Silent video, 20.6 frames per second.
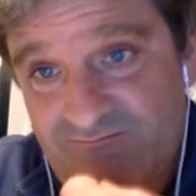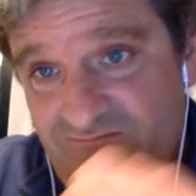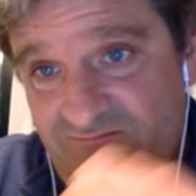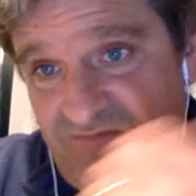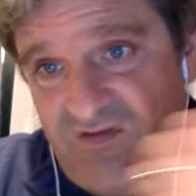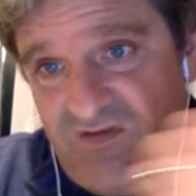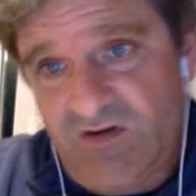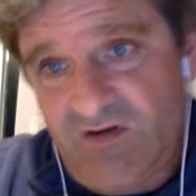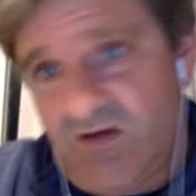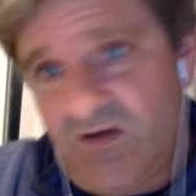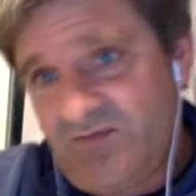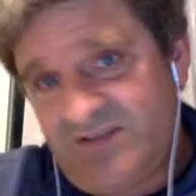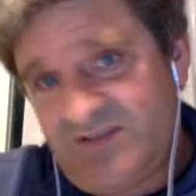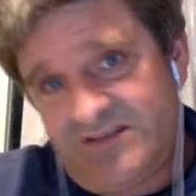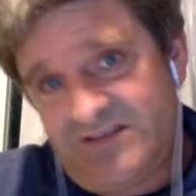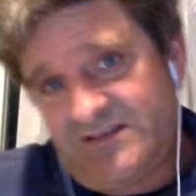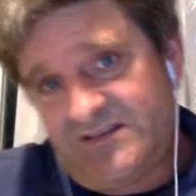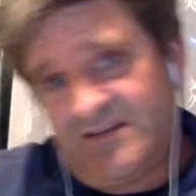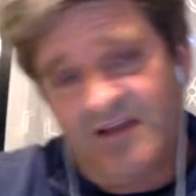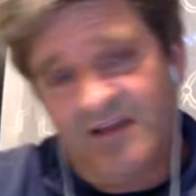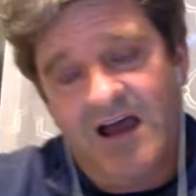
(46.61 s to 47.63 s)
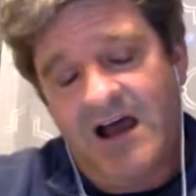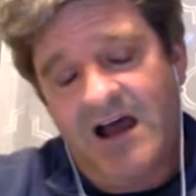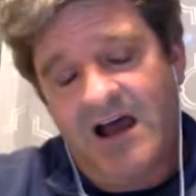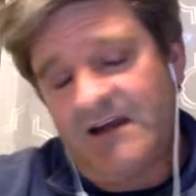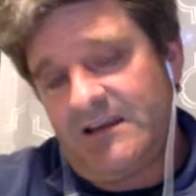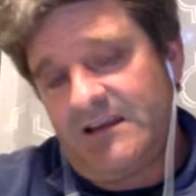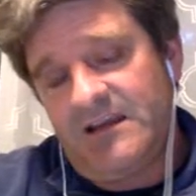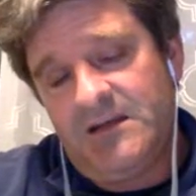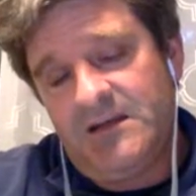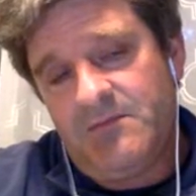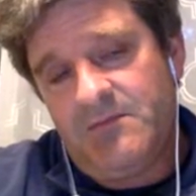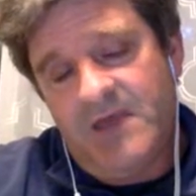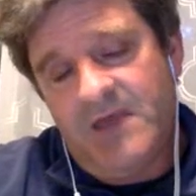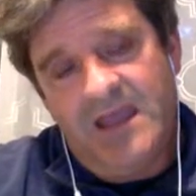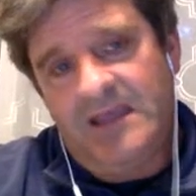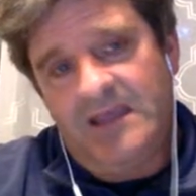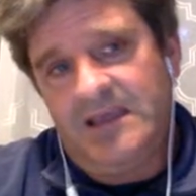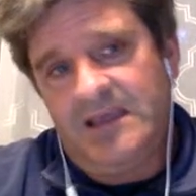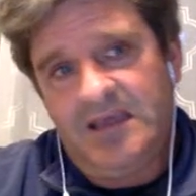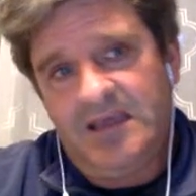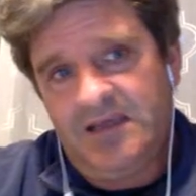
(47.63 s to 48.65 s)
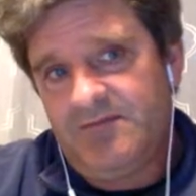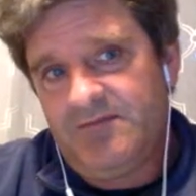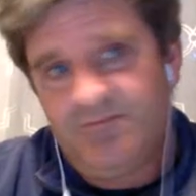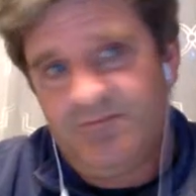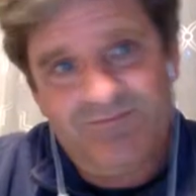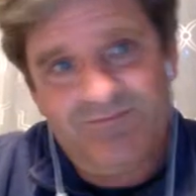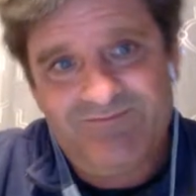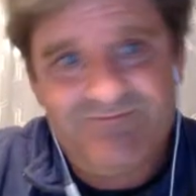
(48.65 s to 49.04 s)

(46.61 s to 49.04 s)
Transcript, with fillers: Trump's not gonna make it